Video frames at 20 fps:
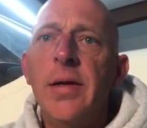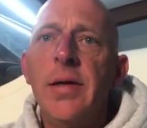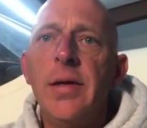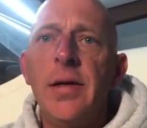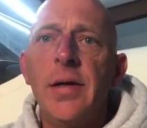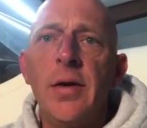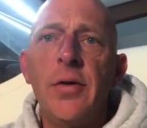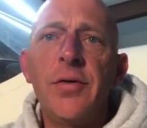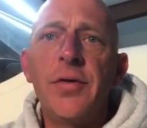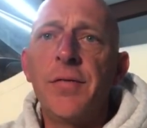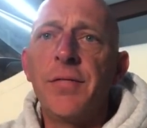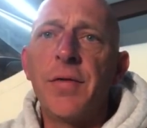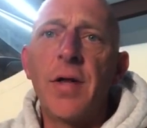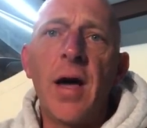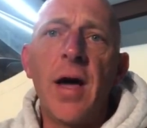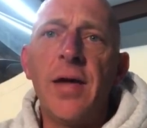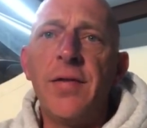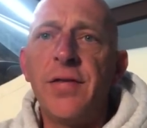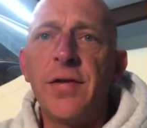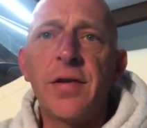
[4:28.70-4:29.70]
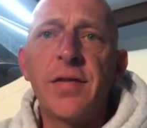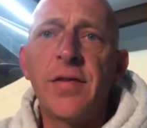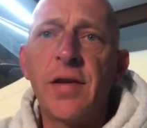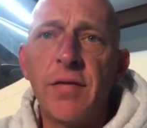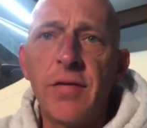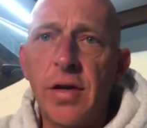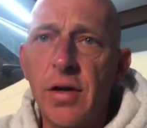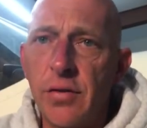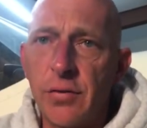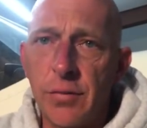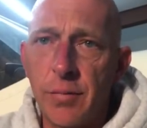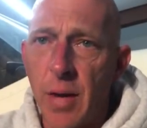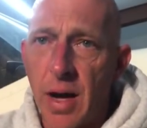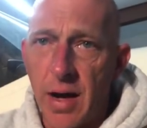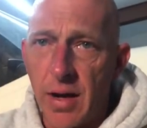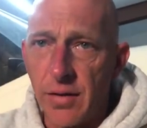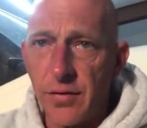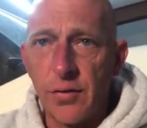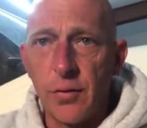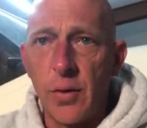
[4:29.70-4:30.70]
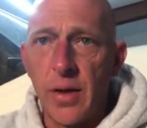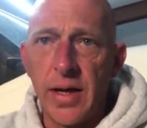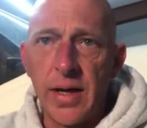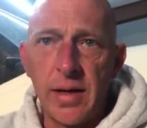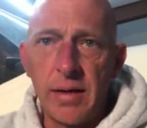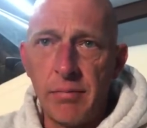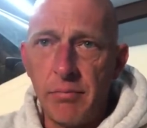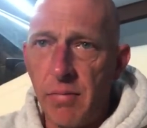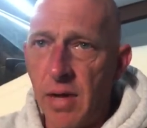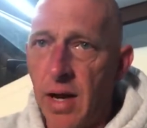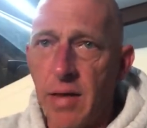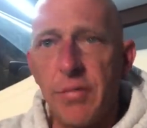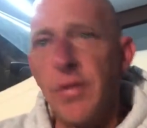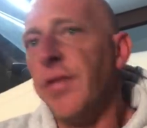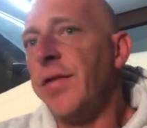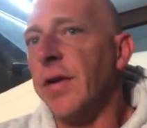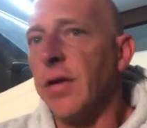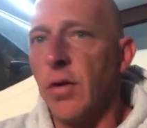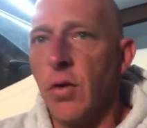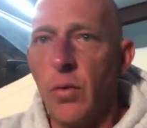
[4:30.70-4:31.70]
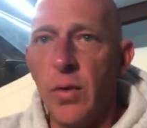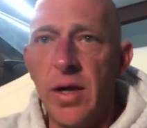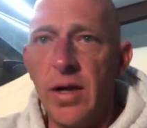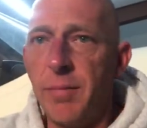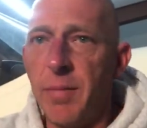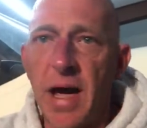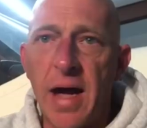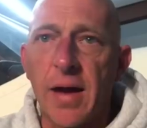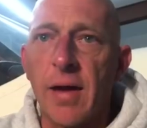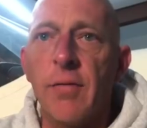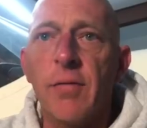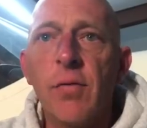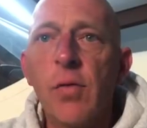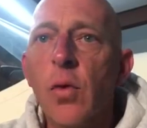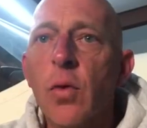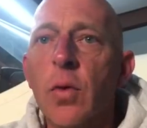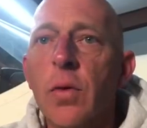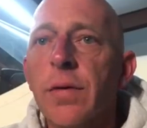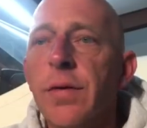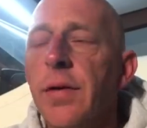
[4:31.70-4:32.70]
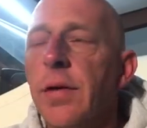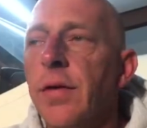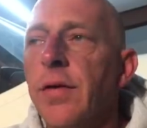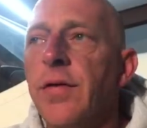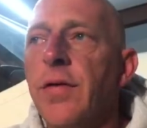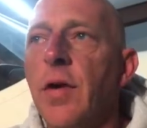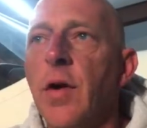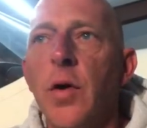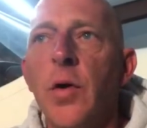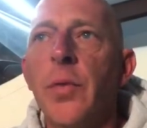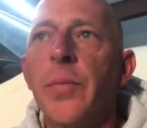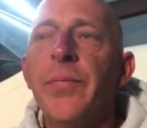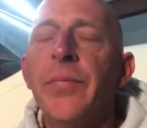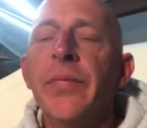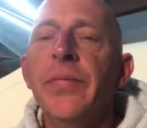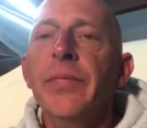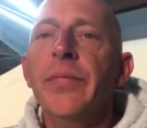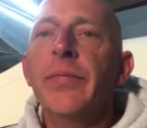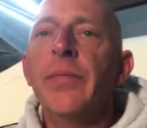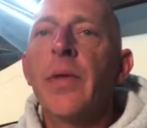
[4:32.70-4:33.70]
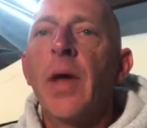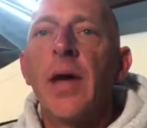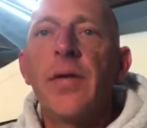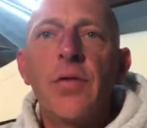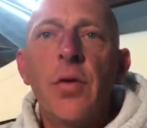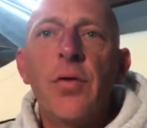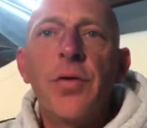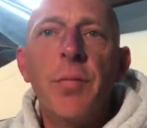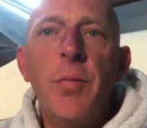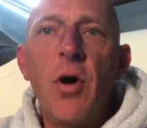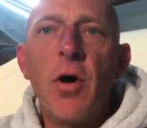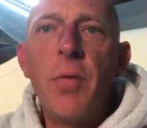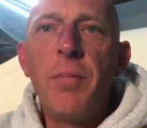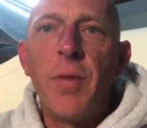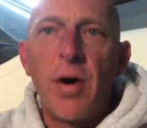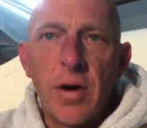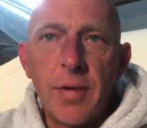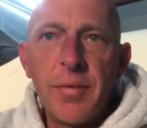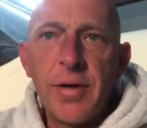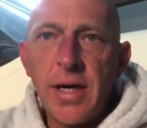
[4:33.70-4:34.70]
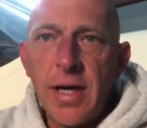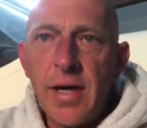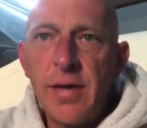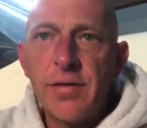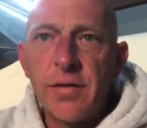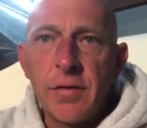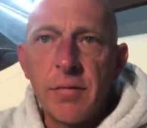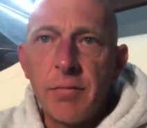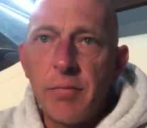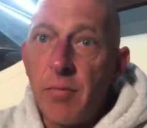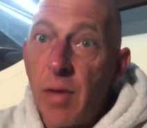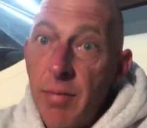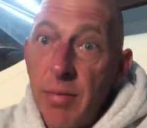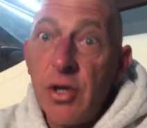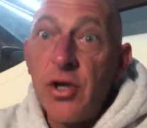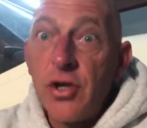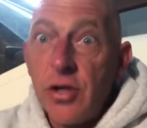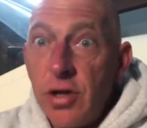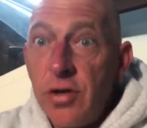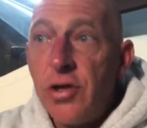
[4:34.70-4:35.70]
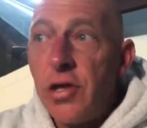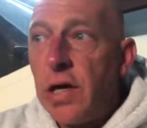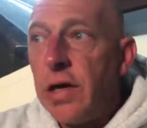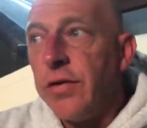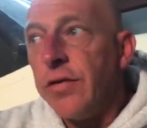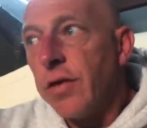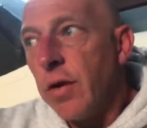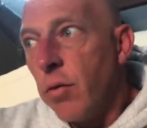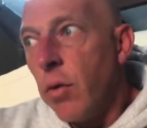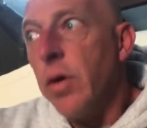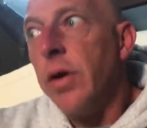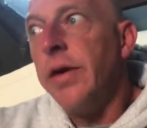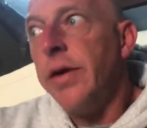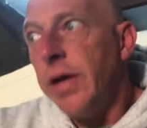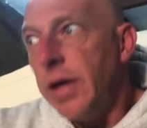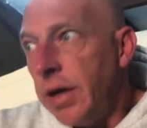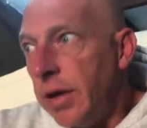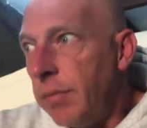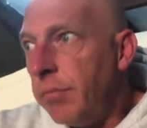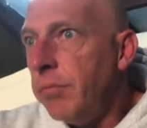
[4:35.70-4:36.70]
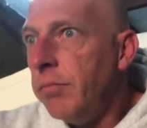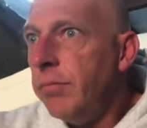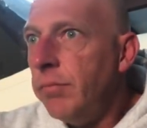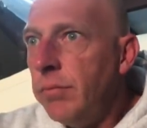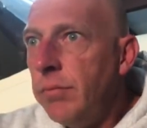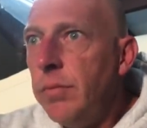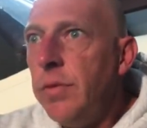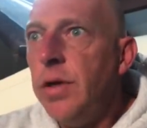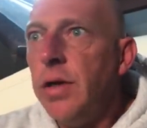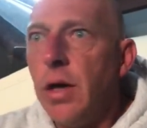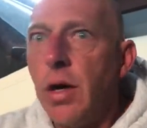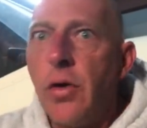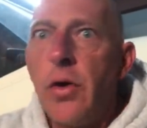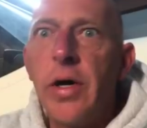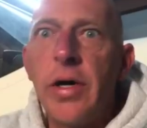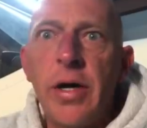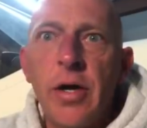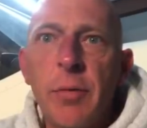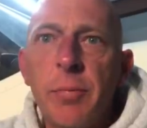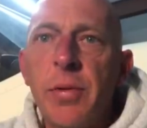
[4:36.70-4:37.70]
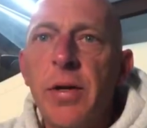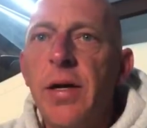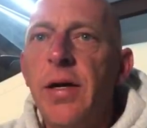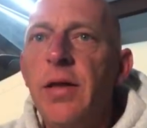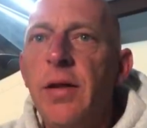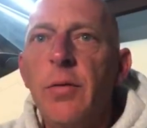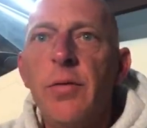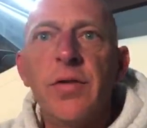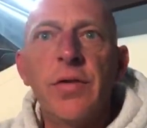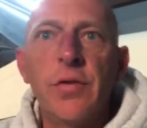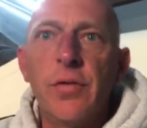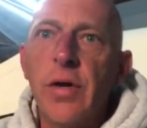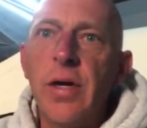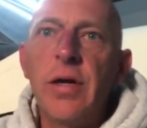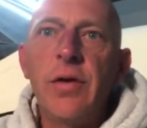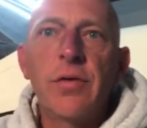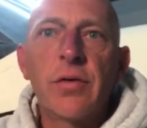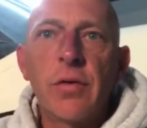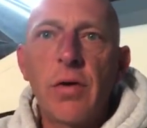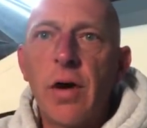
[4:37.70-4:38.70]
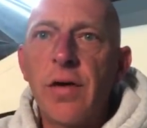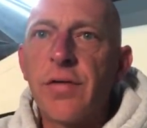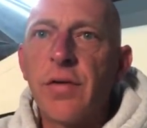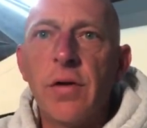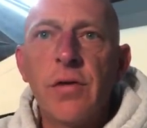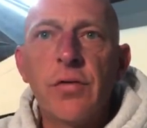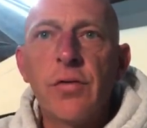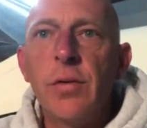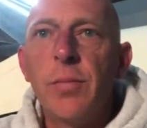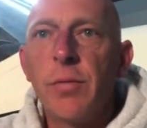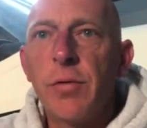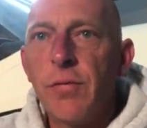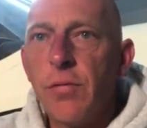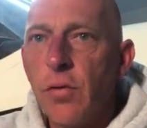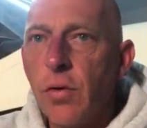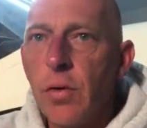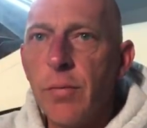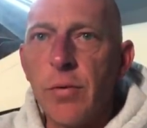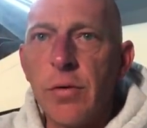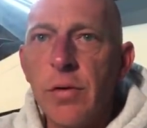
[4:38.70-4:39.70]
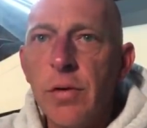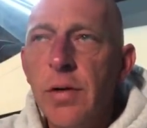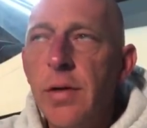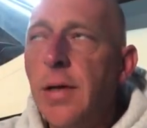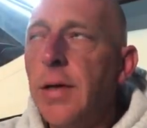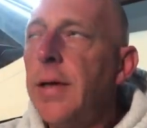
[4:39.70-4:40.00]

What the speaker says: you know, to fly 600-700 miles away every single week back and forth. And so I sold them all, bought a Bonanza. My mission had changed. I wanted a, you know, an airplane that was a great cross-country performer.